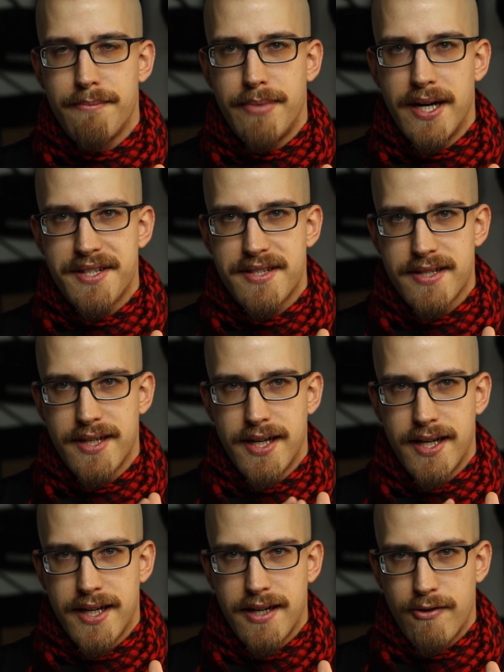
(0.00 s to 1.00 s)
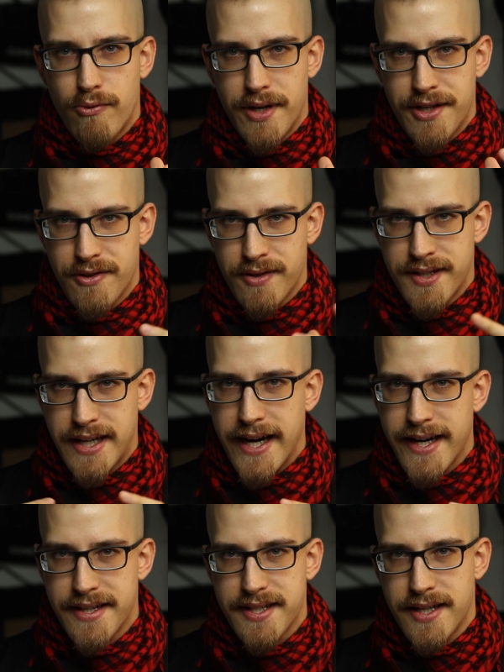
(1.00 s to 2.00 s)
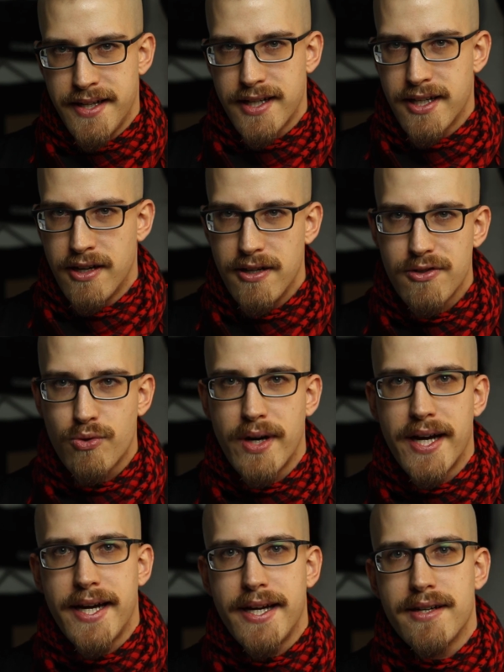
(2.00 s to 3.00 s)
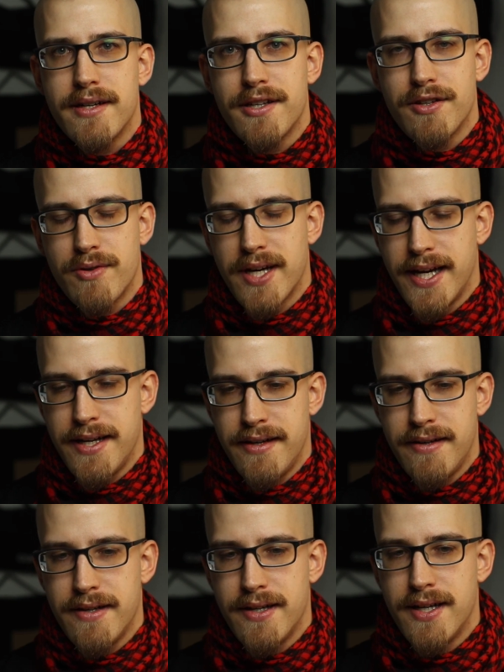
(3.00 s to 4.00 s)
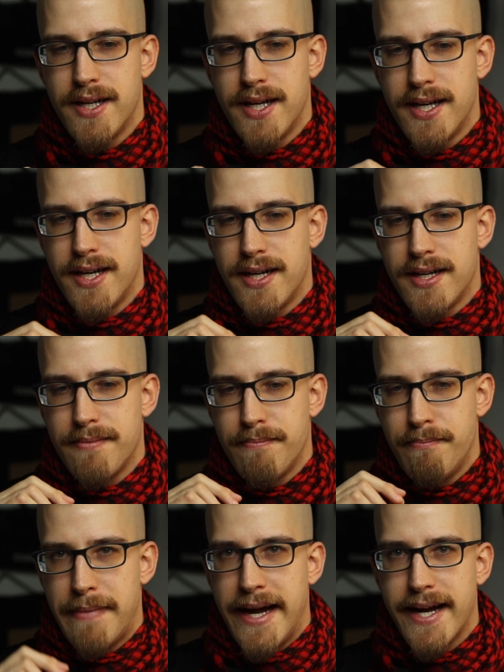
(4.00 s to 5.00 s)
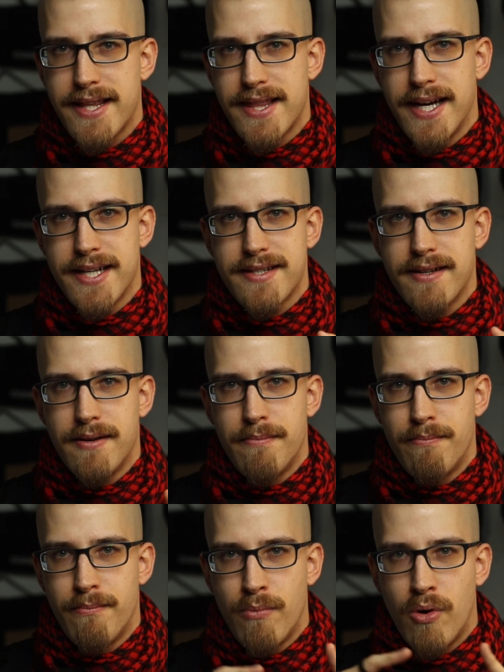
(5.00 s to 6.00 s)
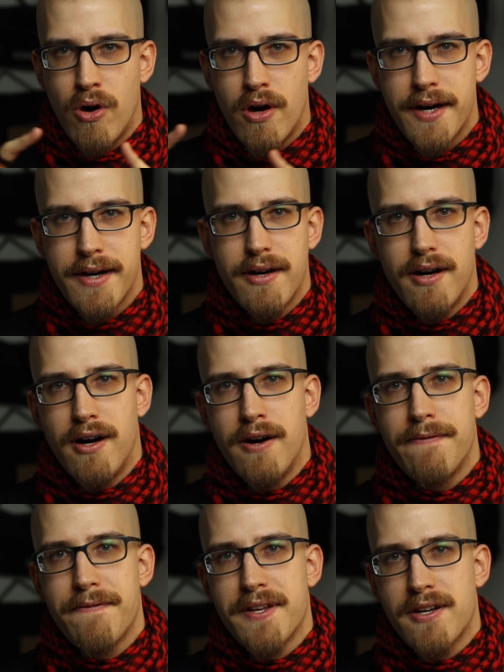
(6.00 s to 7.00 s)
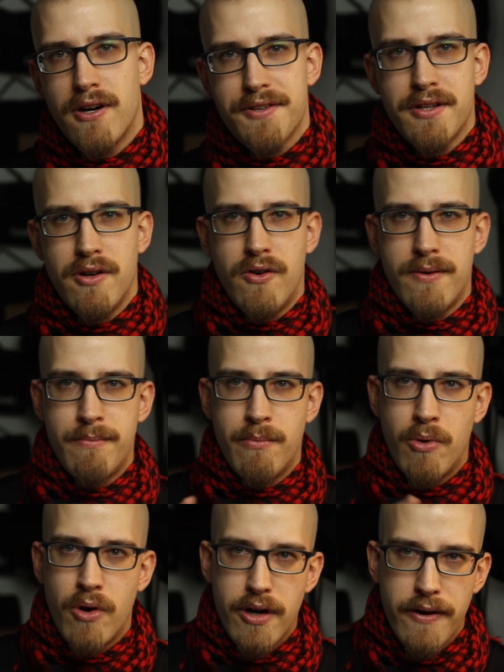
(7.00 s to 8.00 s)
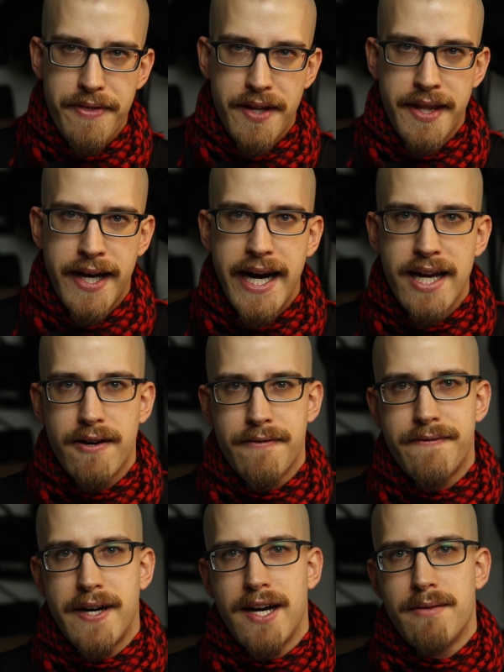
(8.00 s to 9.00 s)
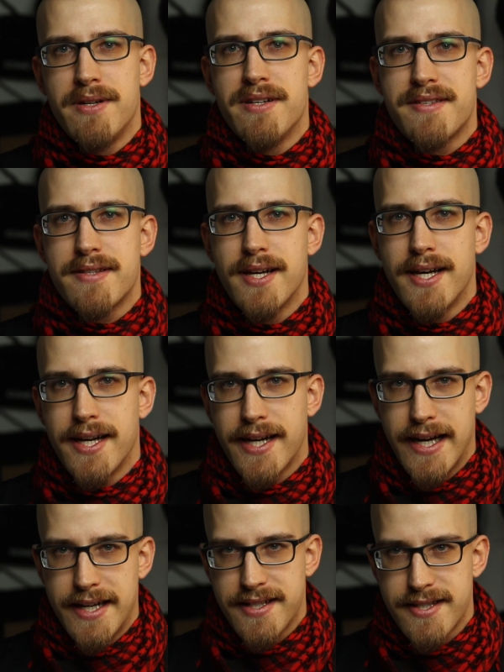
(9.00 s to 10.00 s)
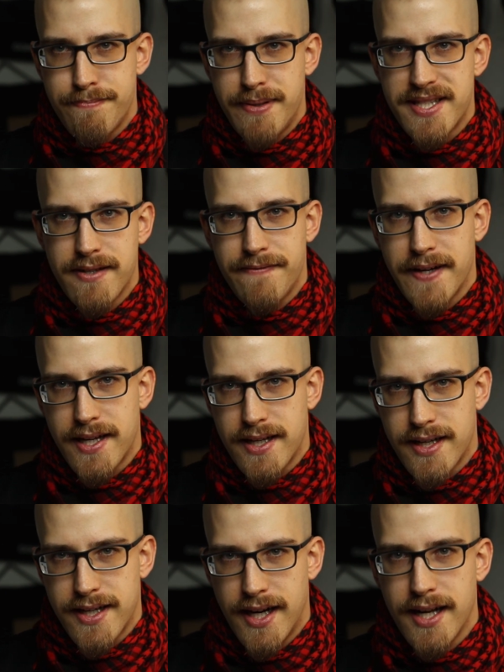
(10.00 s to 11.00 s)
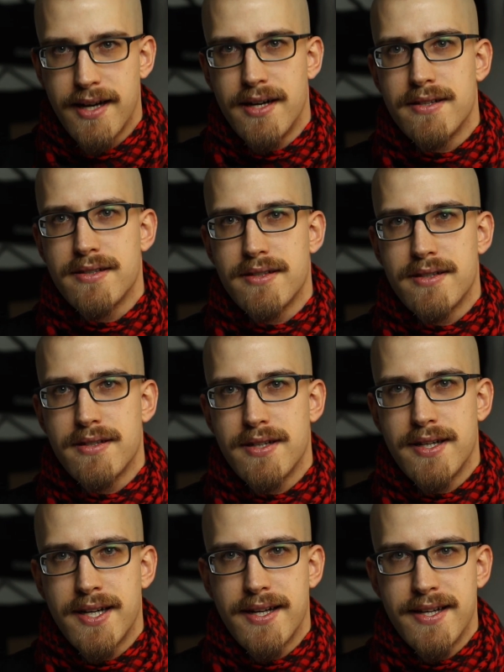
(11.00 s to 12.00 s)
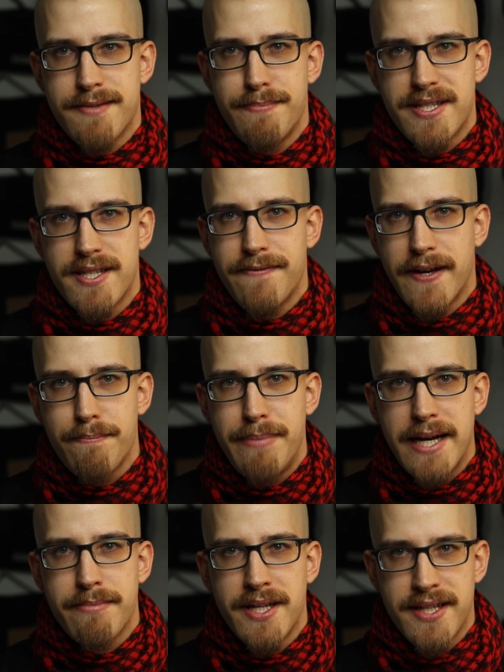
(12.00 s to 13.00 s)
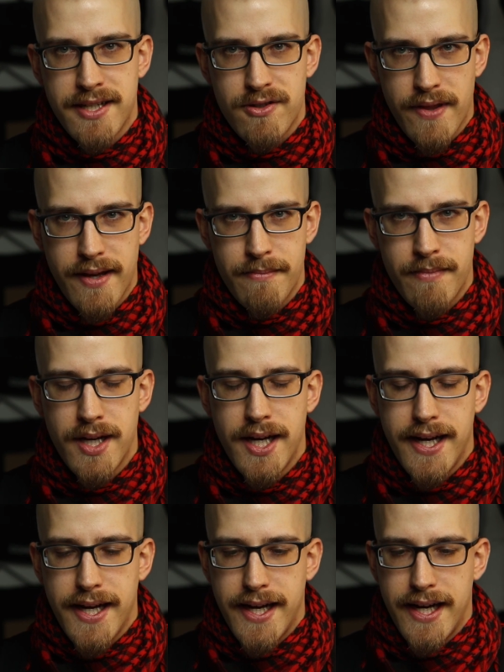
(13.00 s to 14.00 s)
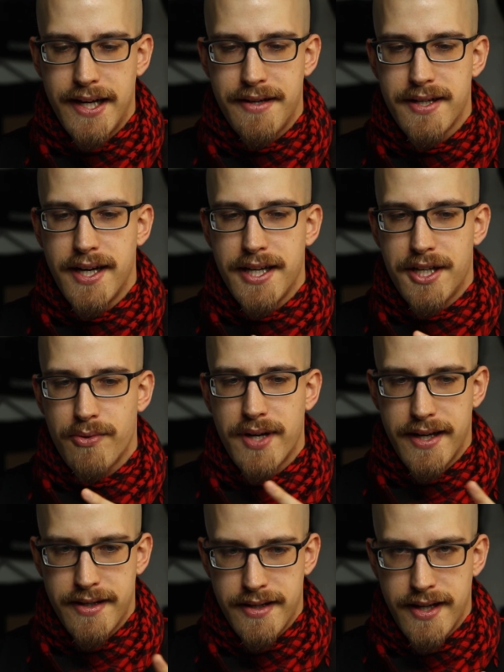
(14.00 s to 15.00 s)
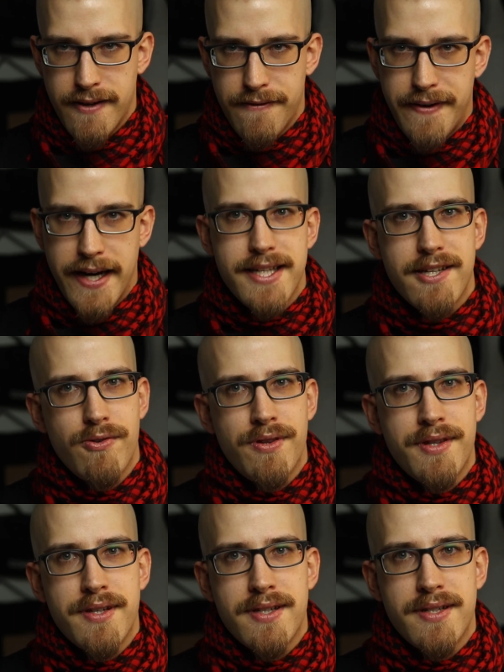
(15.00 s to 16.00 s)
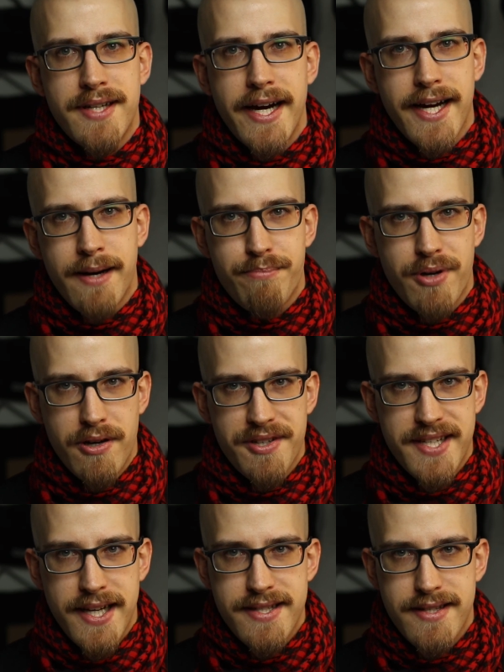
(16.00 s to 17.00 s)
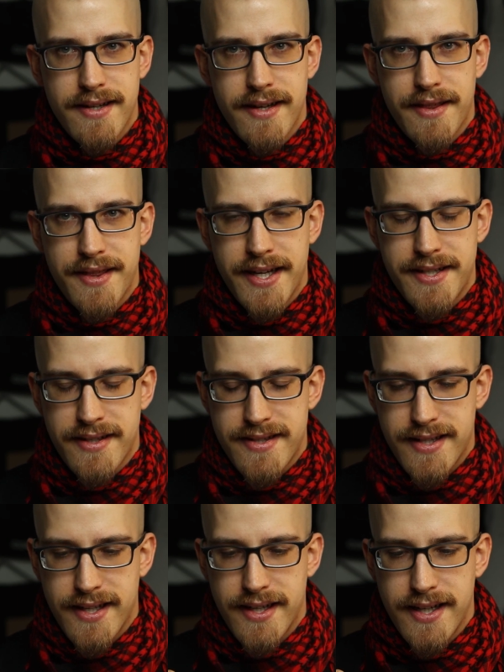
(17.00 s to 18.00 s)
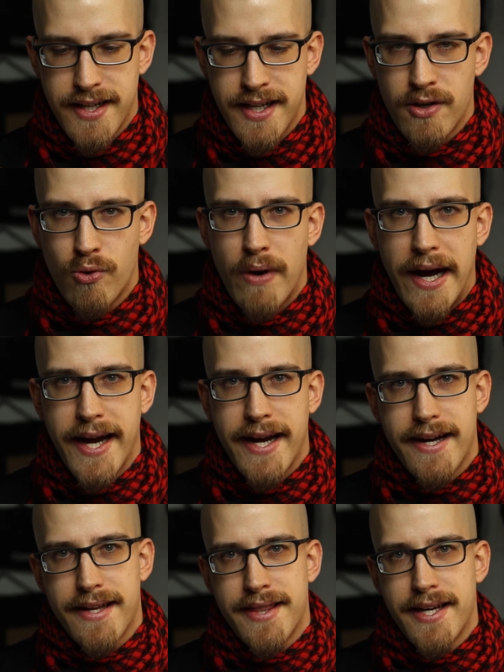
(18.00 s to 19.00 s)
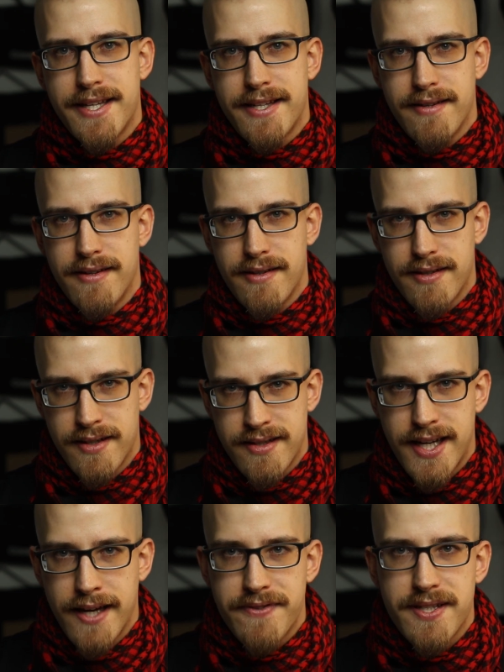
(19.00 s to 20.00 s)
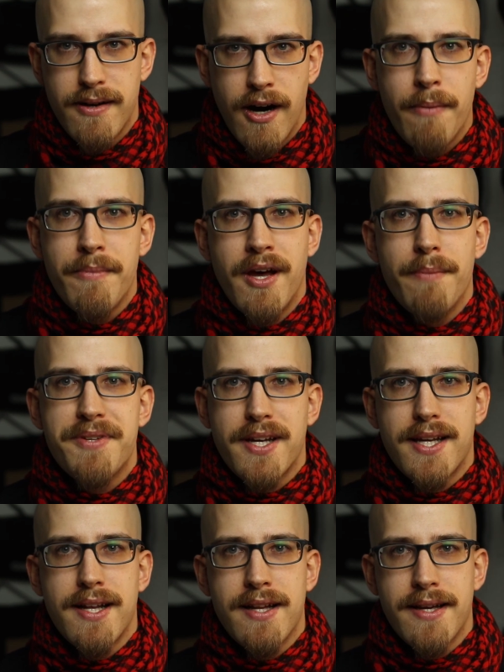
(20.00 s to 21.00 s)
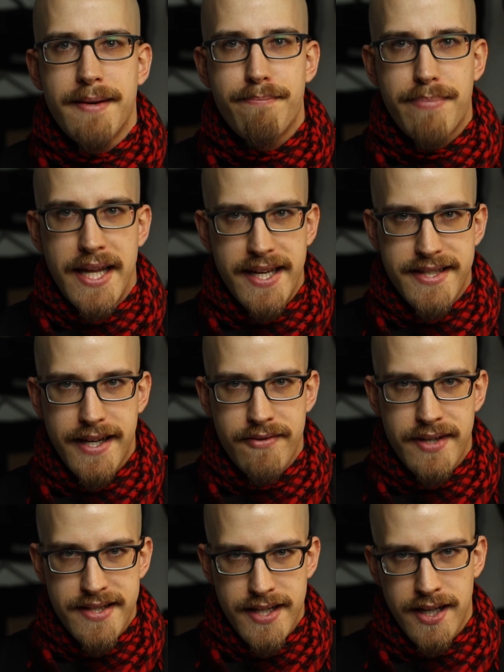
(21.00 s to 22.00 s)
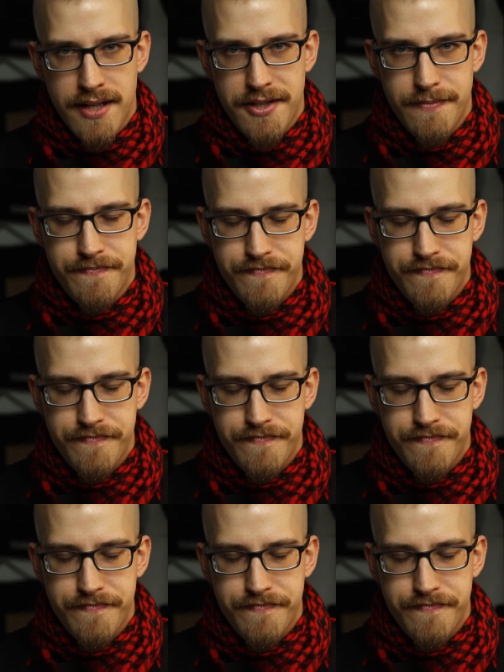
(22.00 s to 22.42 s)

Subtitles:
But when you dye it in a cold way, you can make that more of the cotton or more of the nylon fibers get a specific color, a specific pigment into them. And you can fine-tune the dyeing process that it's in a way that it gives an optically pleasing result.